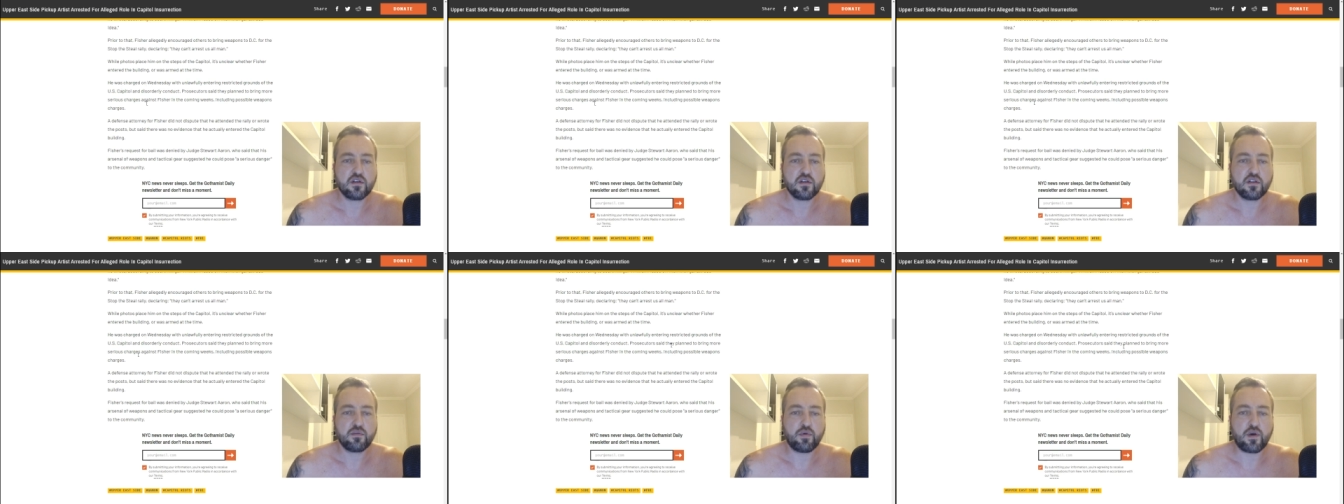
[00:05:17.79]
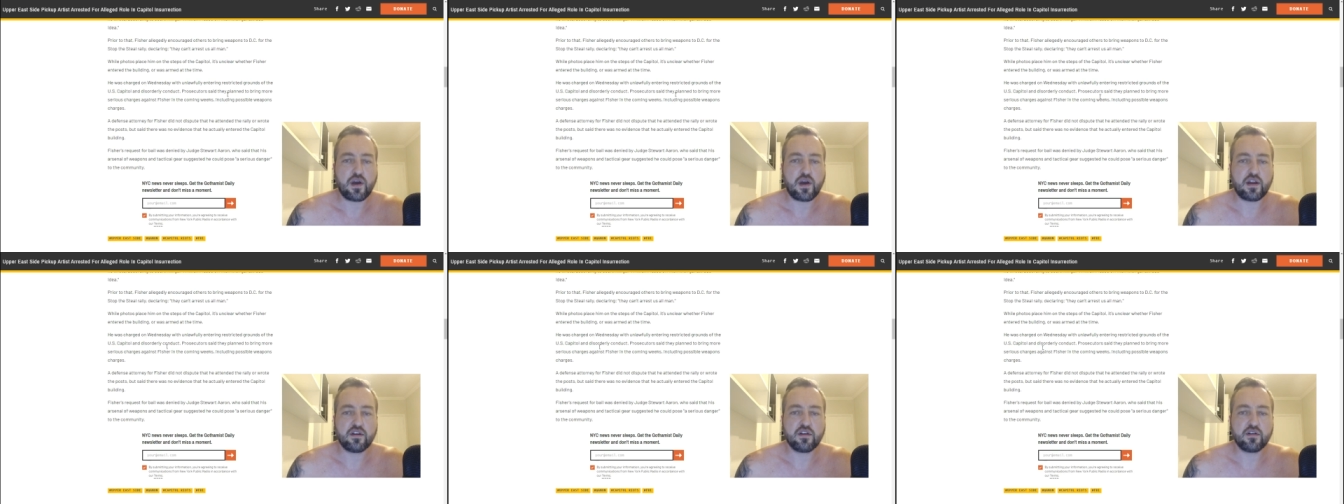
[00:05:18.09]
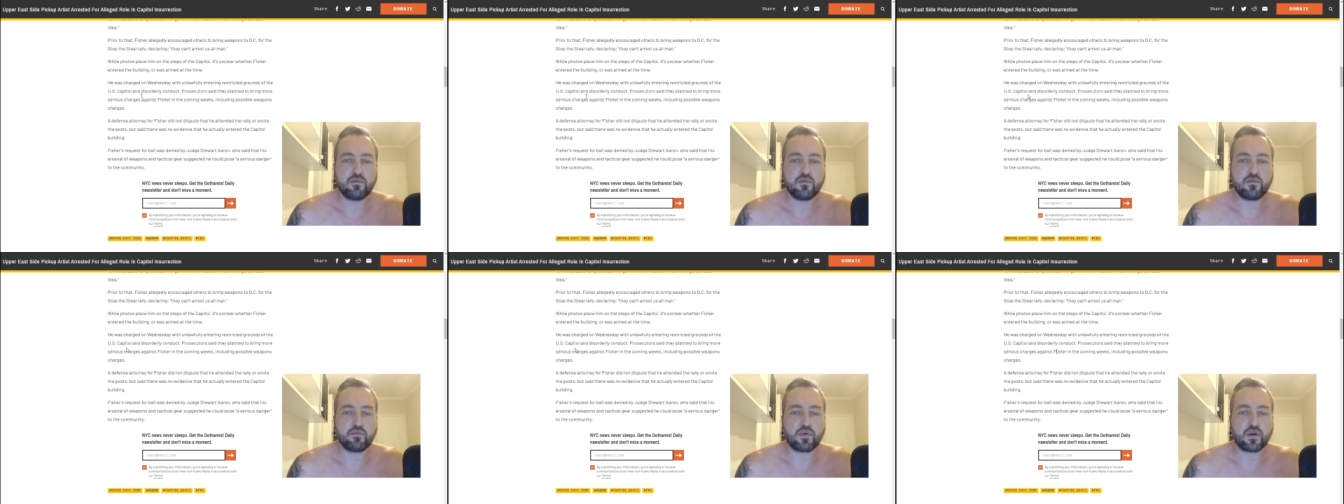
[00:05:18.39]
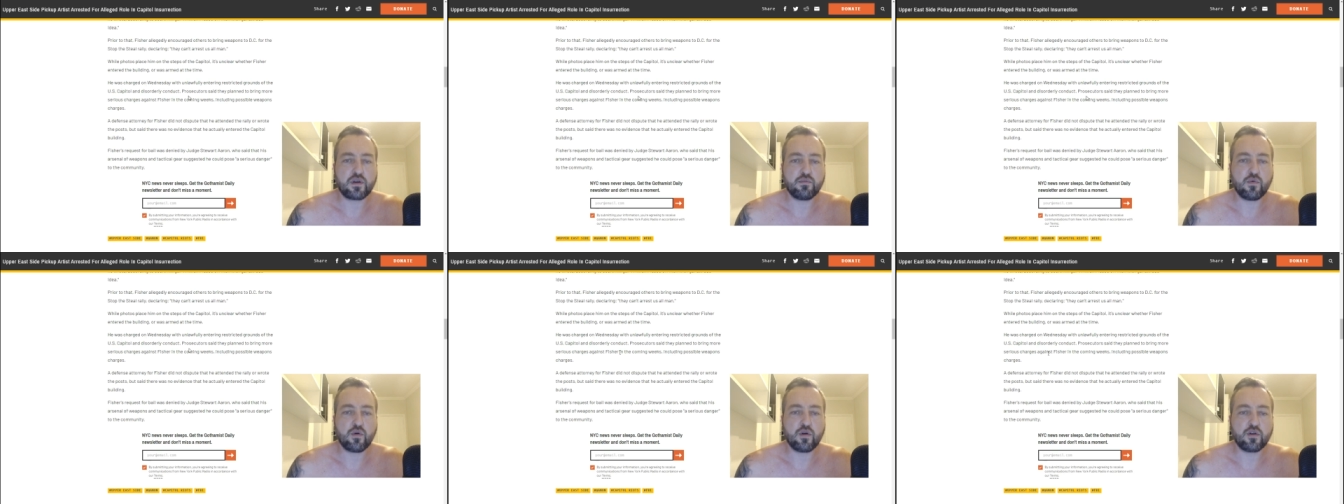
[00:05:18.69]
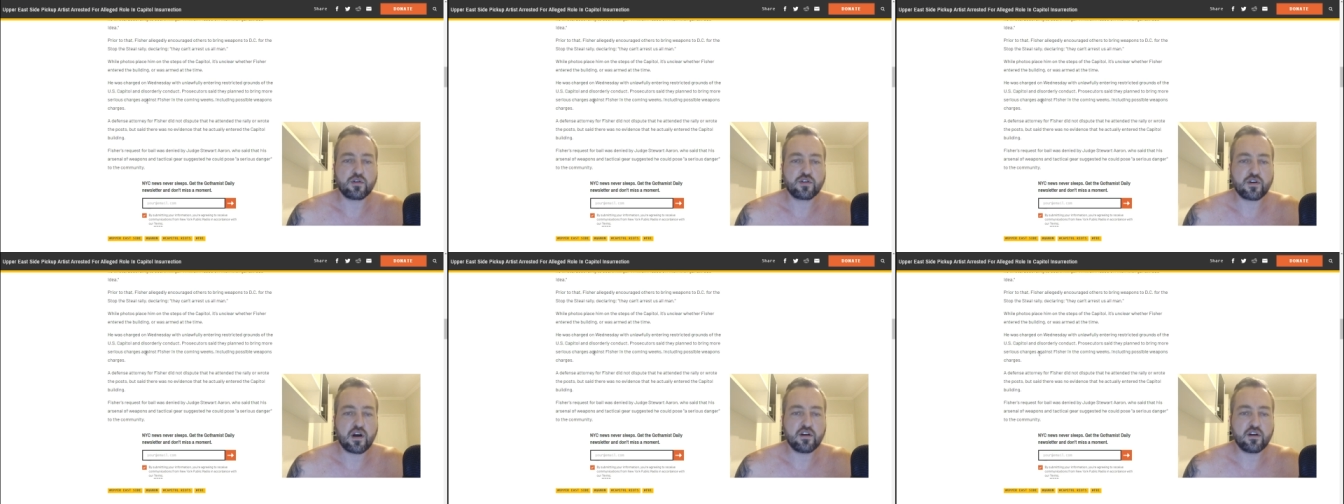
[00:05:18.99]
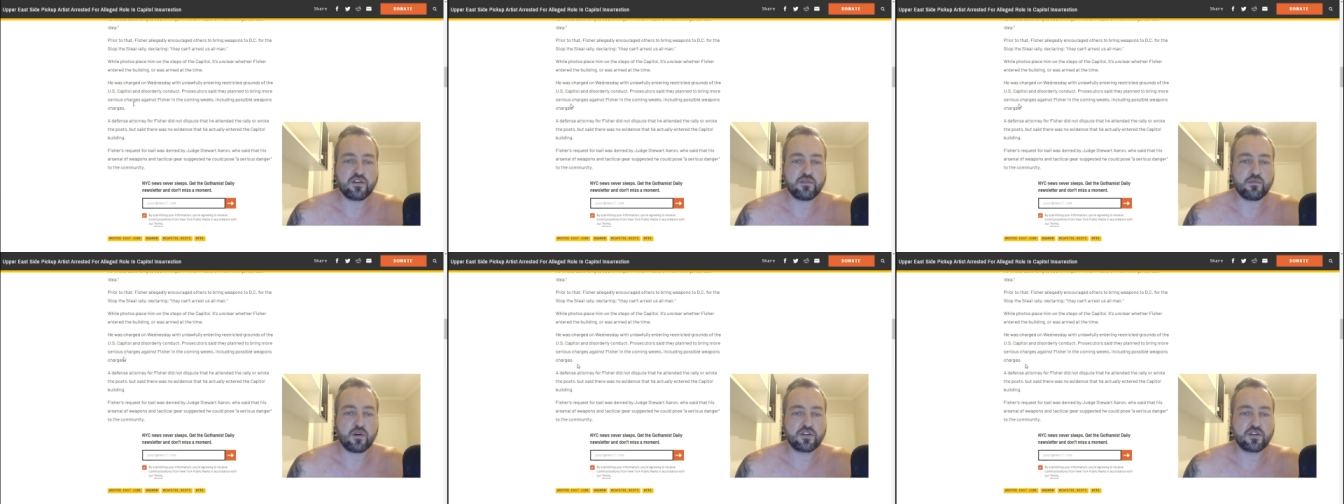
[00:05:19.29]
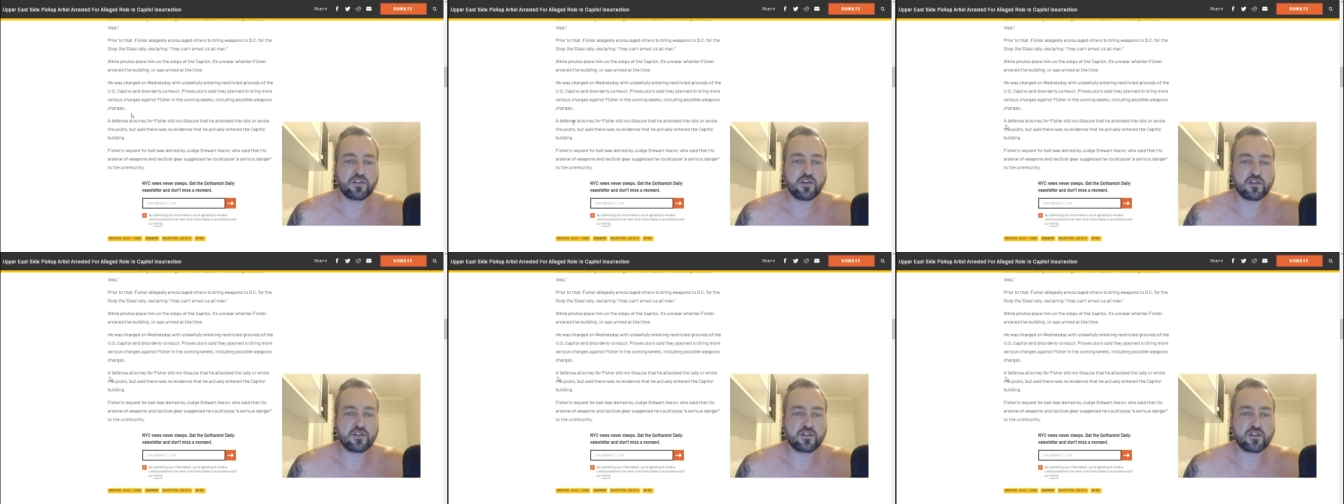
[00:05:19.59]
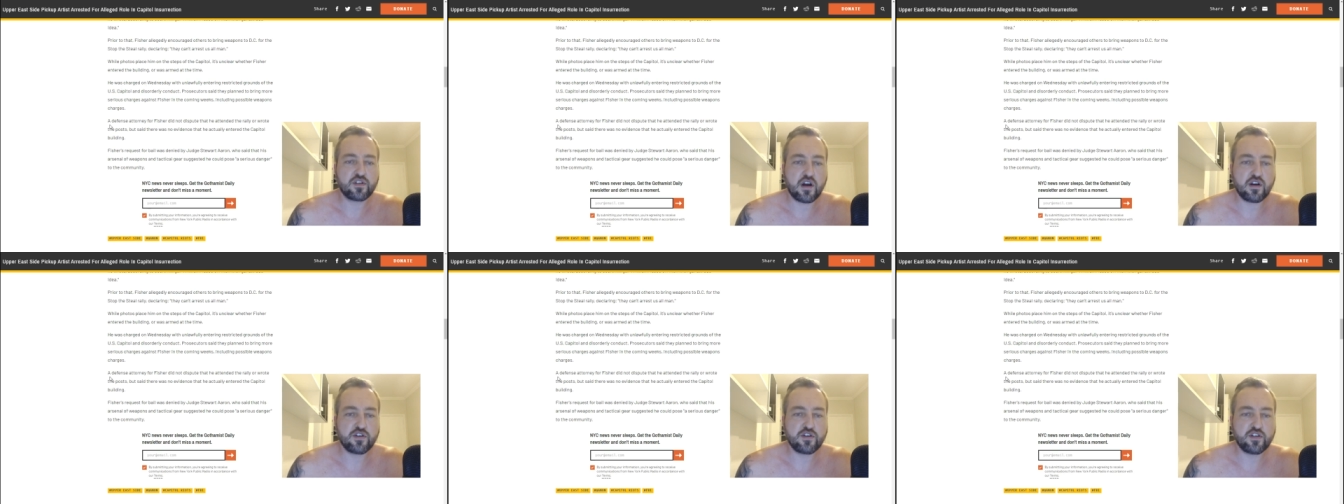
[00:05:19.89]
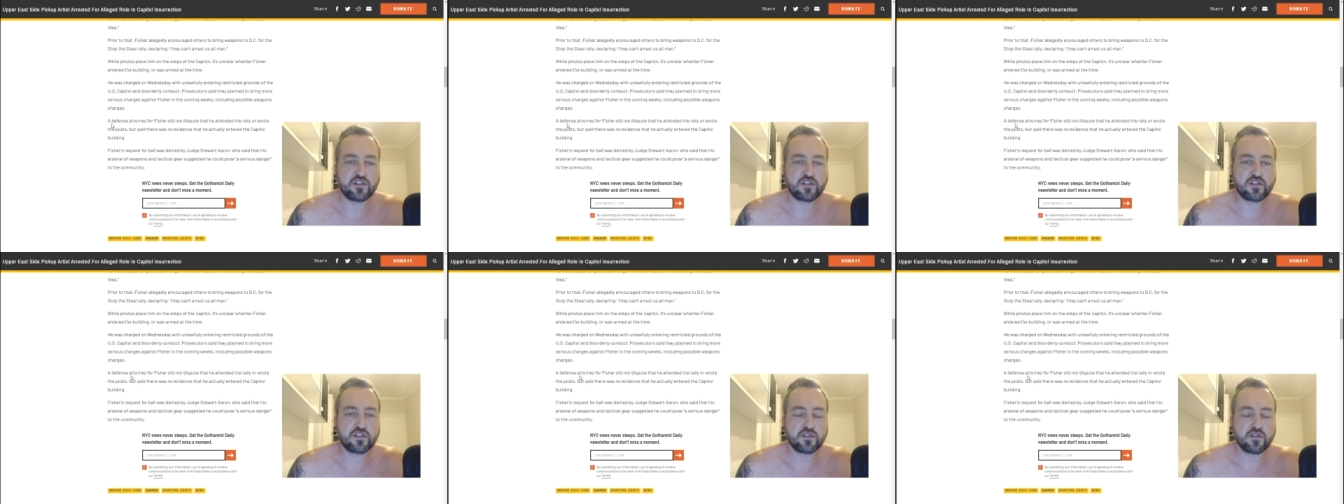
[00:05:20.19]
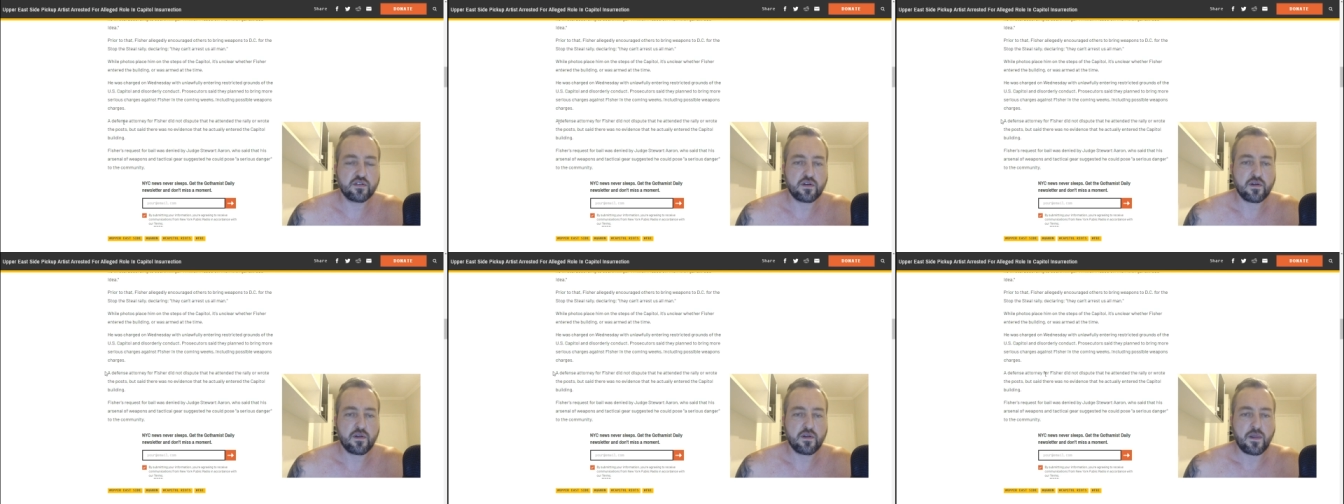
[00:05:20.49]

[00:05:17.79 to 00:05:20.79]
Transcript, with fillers: They plan to bring more charge, more serious charges.